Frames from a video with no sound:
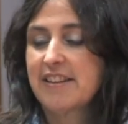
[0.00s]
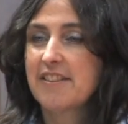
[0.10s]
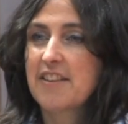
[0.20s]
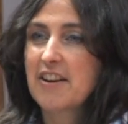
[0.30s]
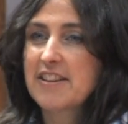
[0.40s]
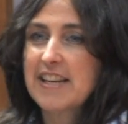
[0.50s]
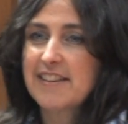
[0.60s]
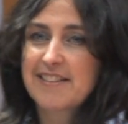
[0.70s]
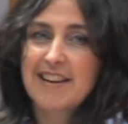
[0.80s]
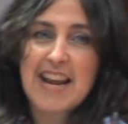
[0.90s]
to
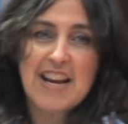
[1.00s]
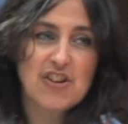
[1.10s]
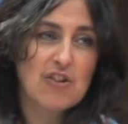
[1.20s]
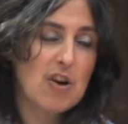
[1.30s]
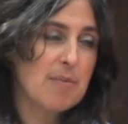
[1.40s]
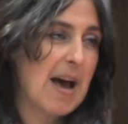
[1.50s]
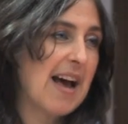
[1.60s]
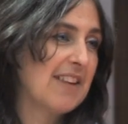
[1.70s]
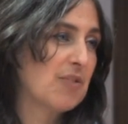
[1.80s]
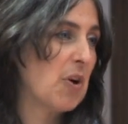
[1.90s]
30s. Each group
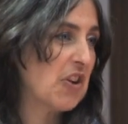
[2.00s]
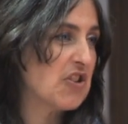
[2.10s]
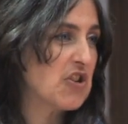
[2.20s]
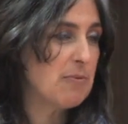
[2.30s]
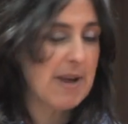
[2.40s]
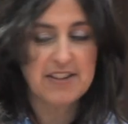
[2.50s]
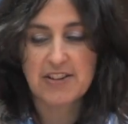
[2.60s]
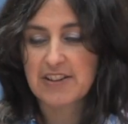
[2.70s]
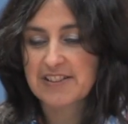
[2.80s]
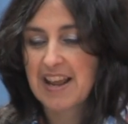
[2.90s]
has 1 or 2
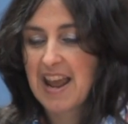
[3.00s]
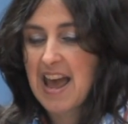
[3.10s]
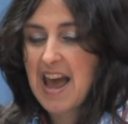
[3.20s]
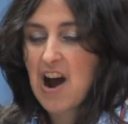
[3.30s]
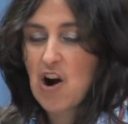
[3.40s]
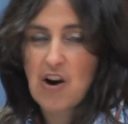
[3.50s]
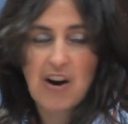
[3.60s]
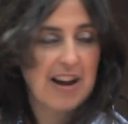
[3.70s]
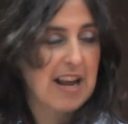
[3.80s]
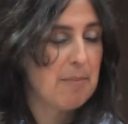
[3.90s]
mentors
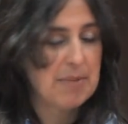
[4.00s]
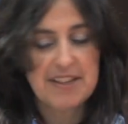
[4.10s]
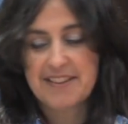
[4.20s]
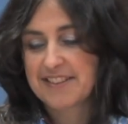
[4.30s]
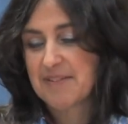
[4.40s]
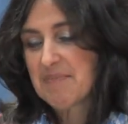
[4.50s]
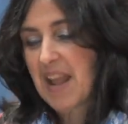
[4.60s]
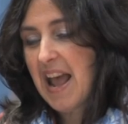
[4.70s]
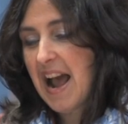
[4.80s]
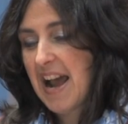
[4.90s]
or accompanists,
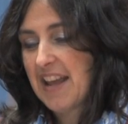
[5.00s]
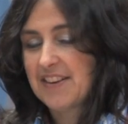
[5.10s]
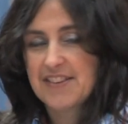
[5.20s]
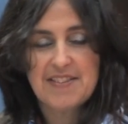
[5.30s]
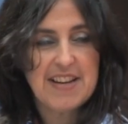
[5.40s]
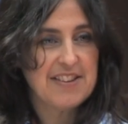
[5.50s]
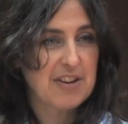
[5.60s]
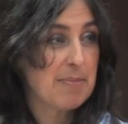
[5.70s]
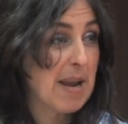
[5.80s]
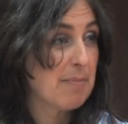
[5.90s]
and these
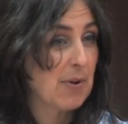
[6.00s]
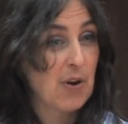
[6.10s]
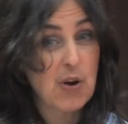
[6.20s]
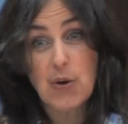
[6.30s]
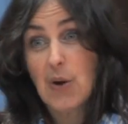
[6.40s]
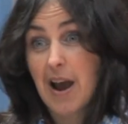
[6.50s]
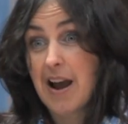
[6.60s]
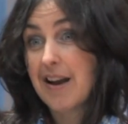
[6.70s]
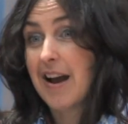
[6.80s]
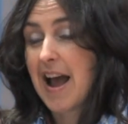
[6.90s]
are people who
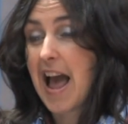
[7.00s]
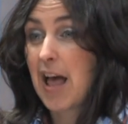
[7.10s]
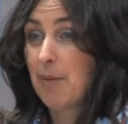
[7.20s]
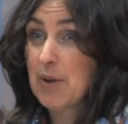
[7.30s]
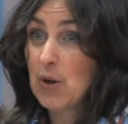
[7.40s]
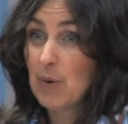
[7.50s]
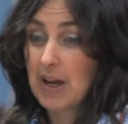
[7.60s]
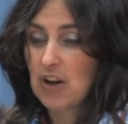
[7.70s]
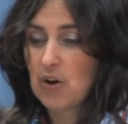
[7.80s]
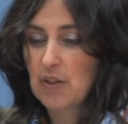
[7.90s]
help you
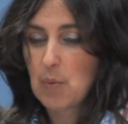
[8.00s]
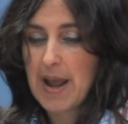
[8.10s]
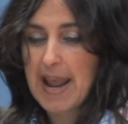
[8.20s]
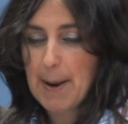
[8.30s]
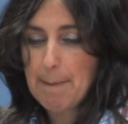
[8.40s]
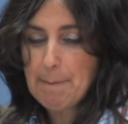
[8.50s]
along the way.